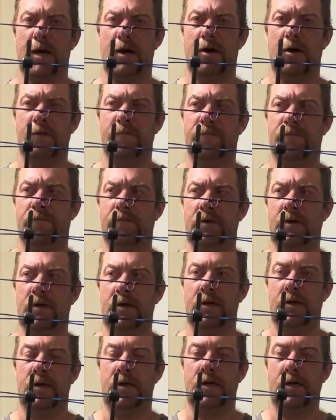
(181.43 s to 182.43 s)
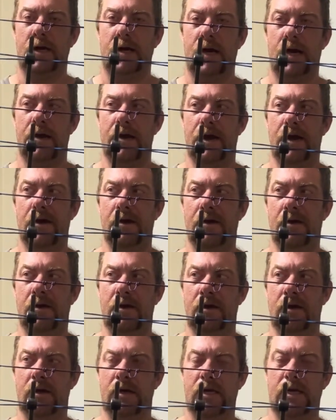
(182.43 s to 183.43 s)
off and then
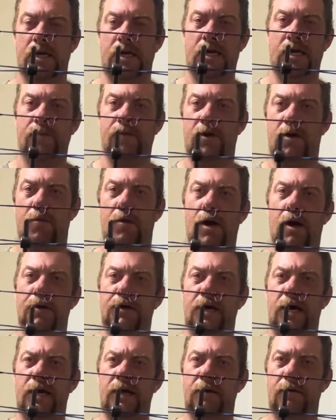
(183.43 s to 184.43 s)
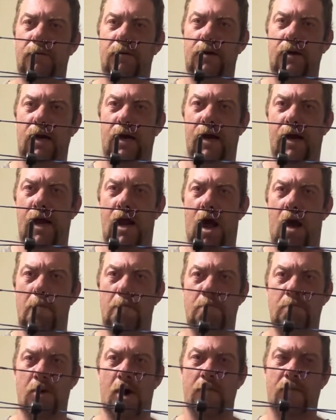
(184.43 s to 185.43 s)
give it a rotate and then
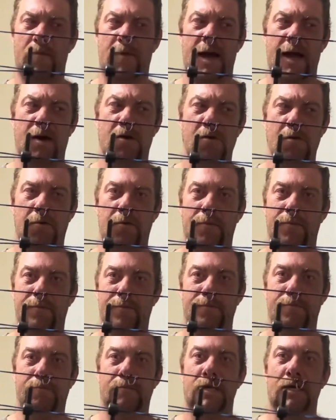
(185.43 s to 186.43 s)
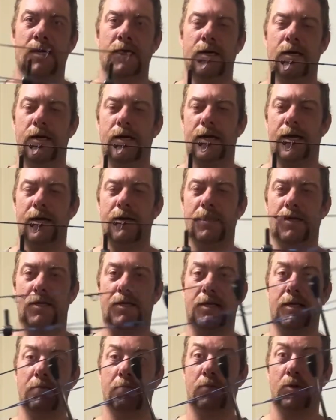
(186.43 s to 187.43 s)
pop it back on. Okay,
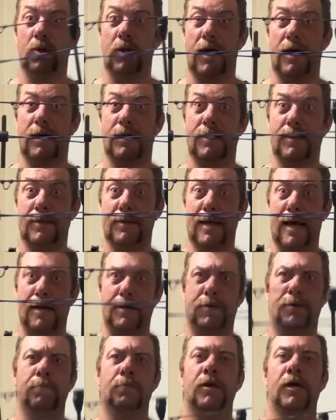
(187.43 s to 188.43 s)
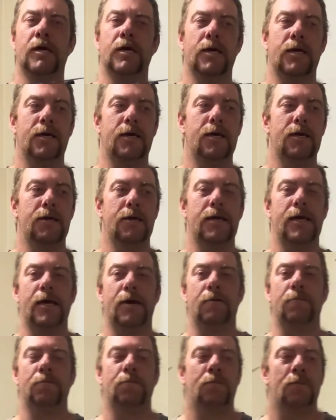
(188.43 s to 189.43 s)
simple as that. Now,
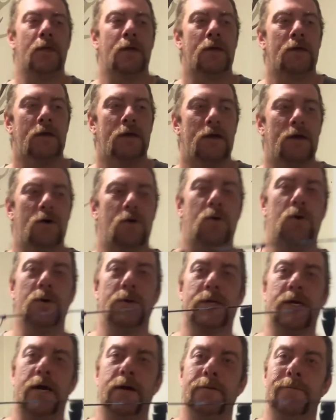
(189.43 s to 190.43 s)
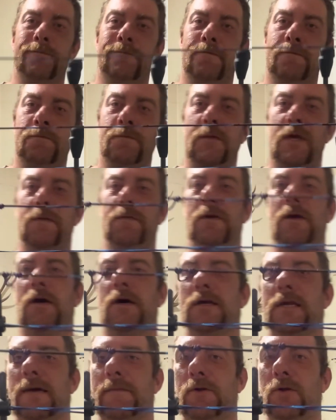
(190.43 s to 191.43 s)
also, if you
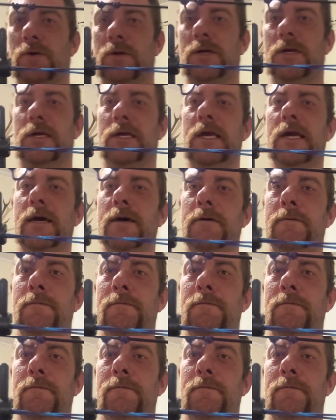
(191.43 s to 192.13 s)
guys have a look just here